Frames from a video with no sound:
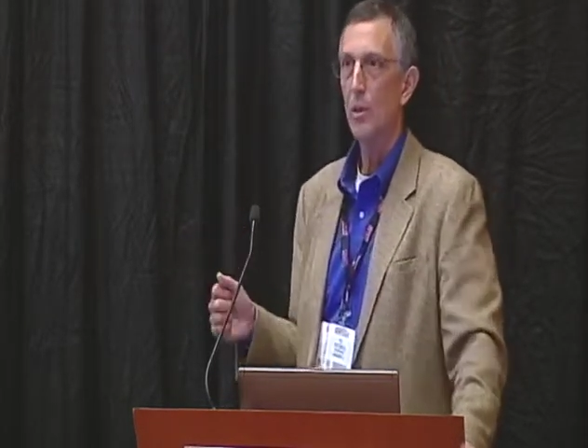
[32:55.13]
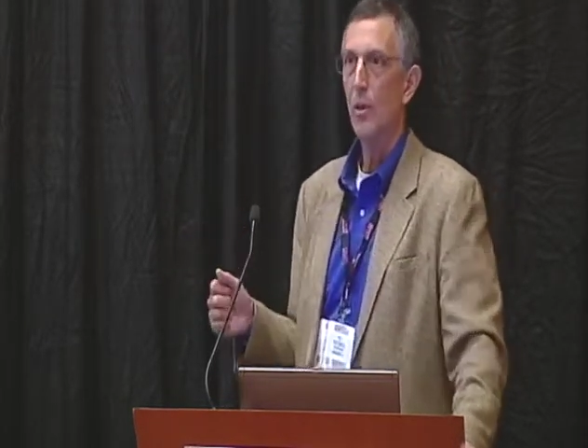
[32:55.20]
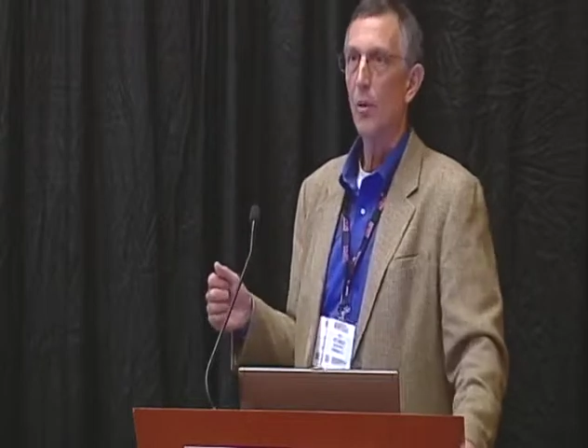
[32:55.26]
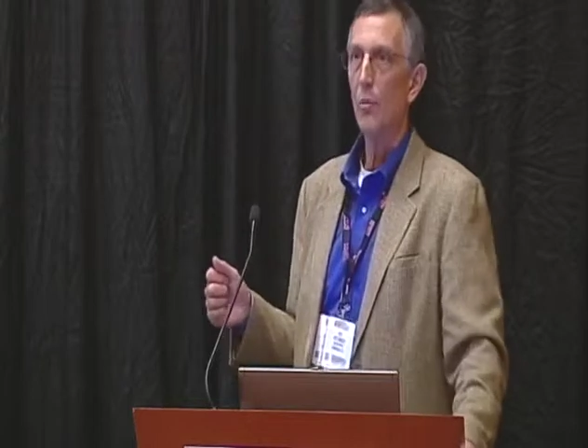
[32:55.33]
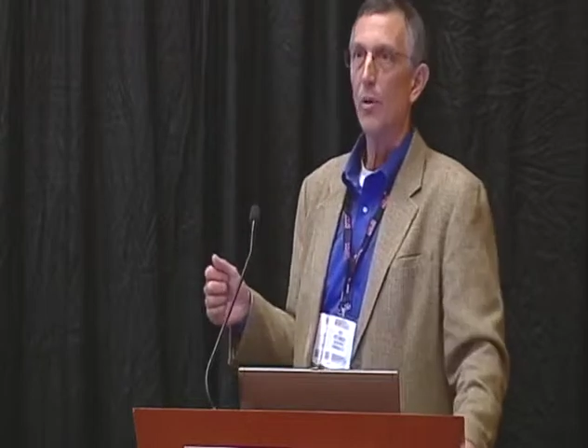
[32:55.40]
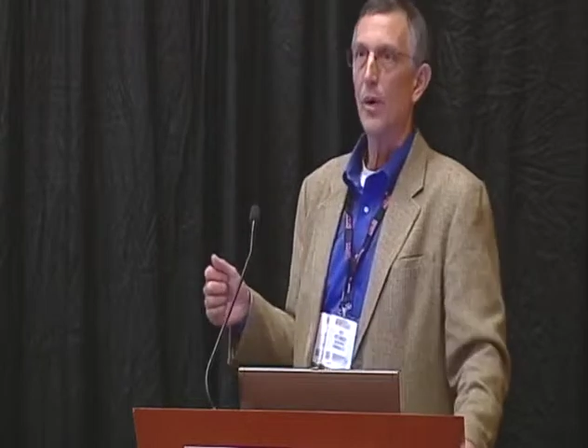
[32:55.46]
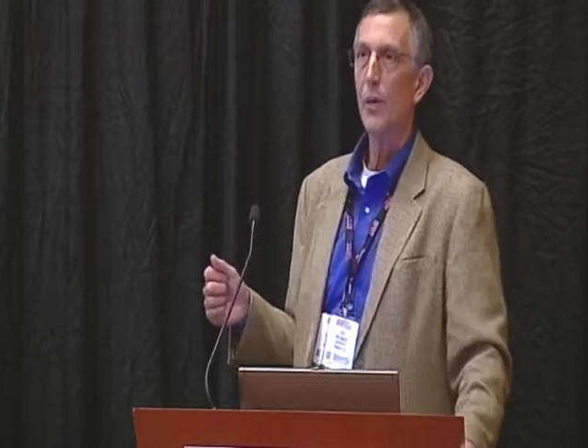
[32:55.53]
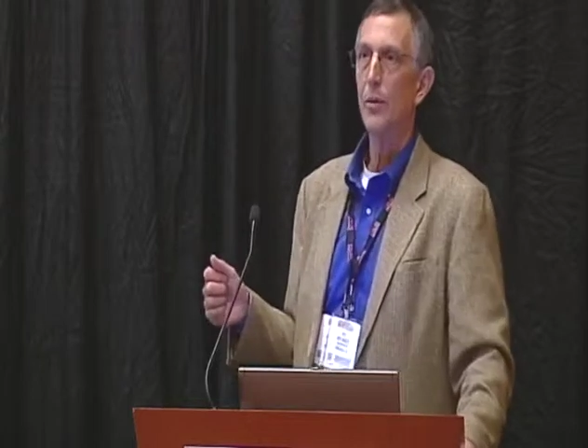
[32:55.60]
a
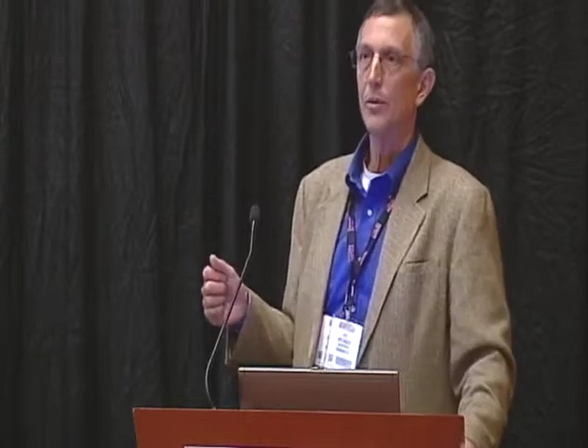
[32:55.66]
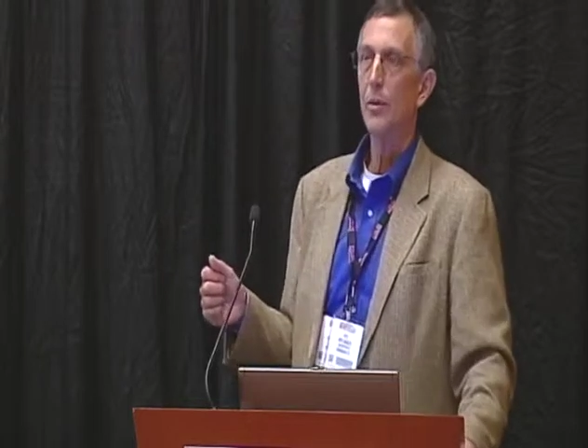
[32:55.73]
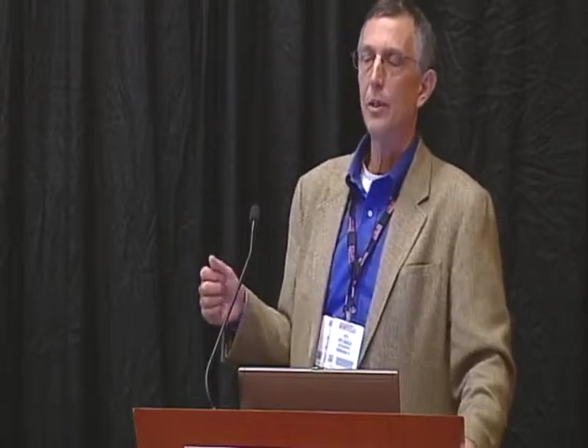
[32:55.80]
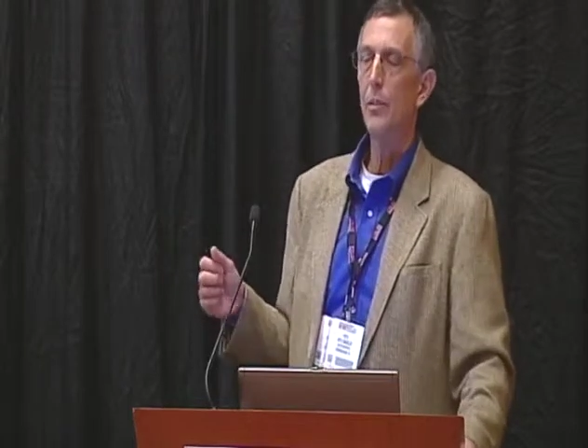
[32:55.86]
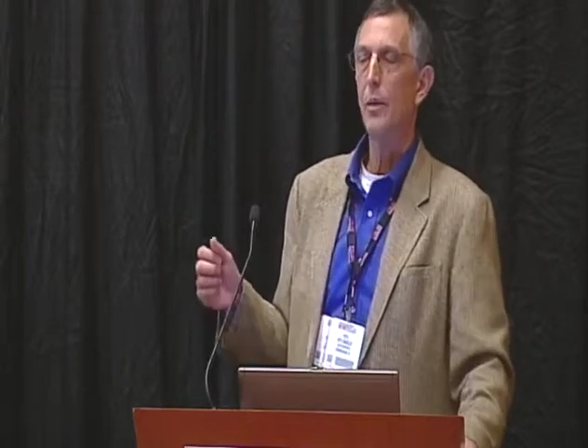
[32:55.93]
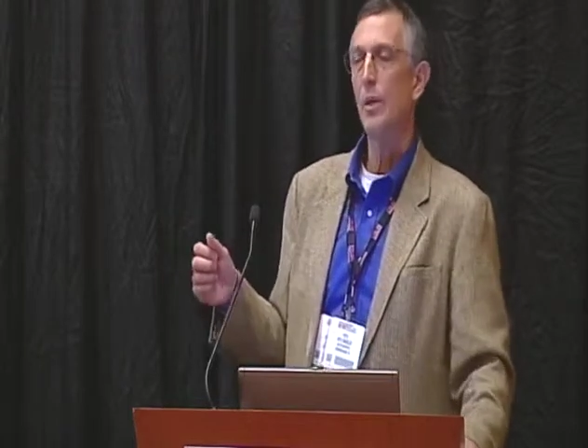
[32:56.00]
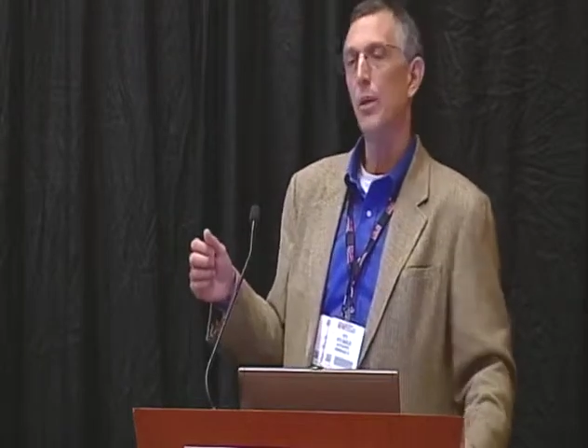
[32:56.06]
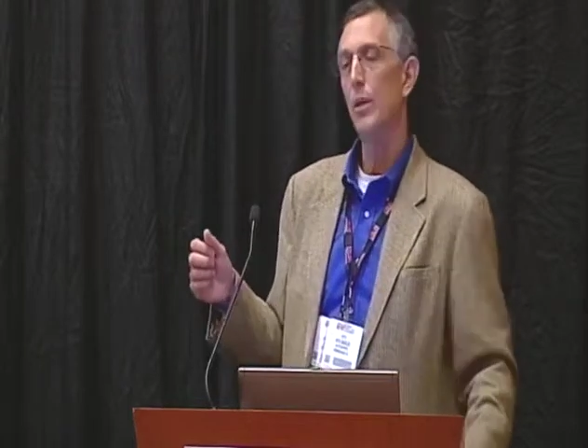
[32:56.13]
no-brainer
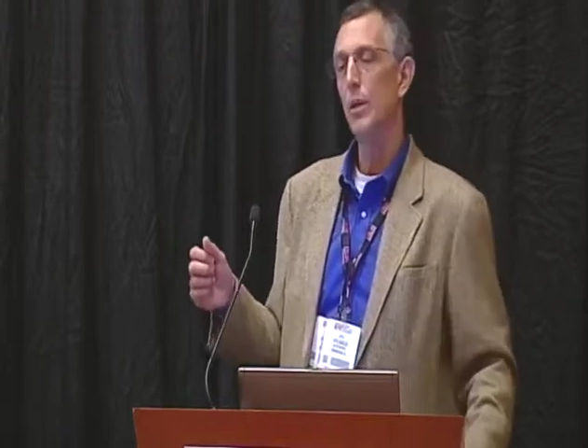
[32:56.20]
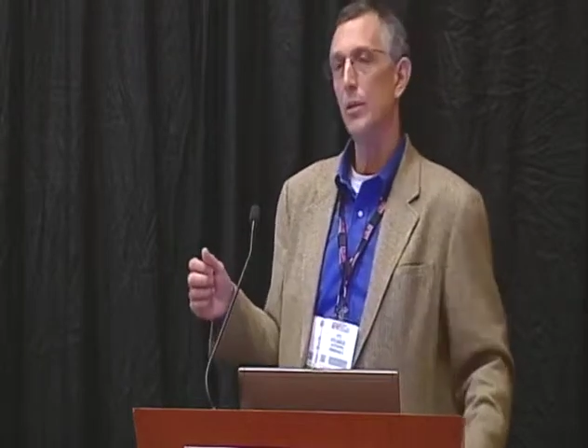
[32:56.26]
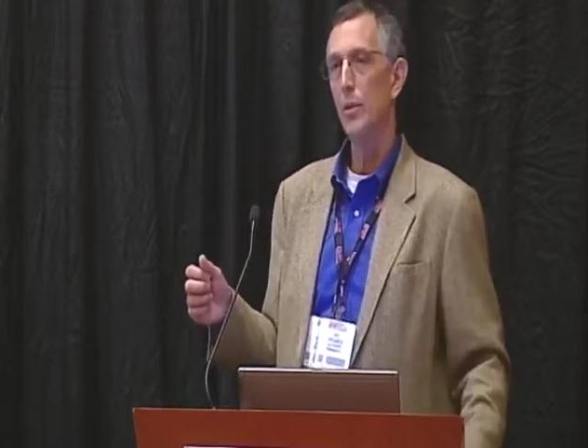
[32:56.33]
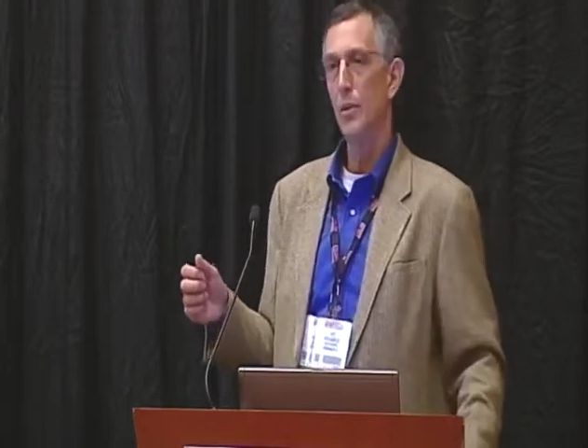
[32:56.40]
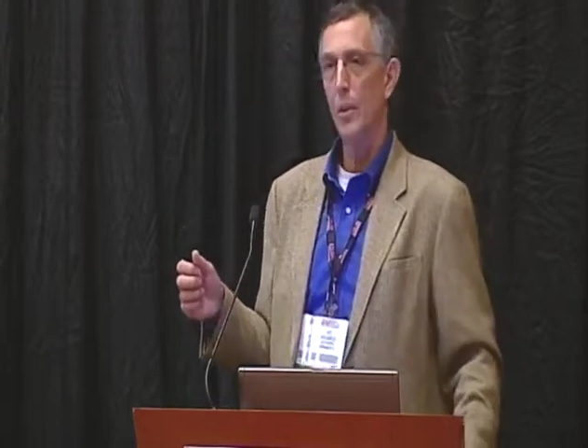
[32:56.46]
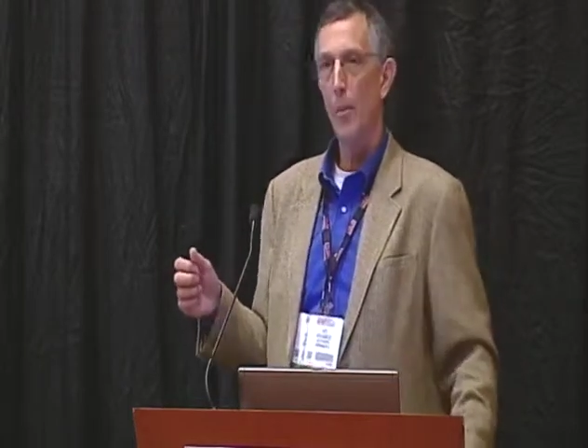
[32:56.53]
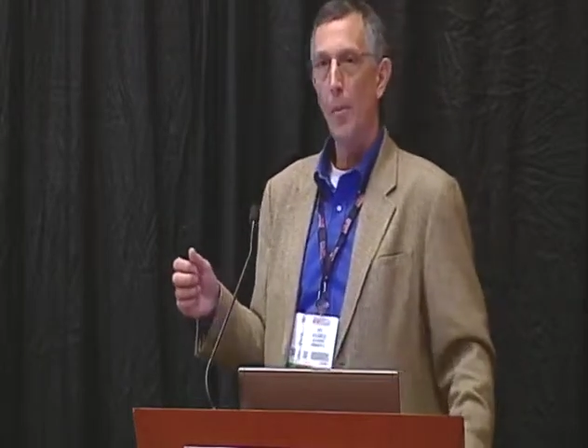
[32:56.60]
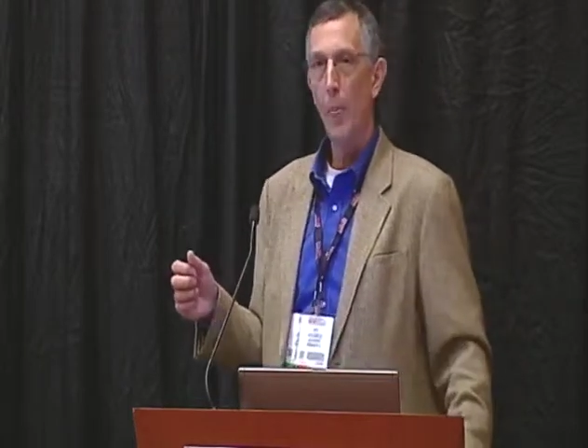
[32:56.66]
too, because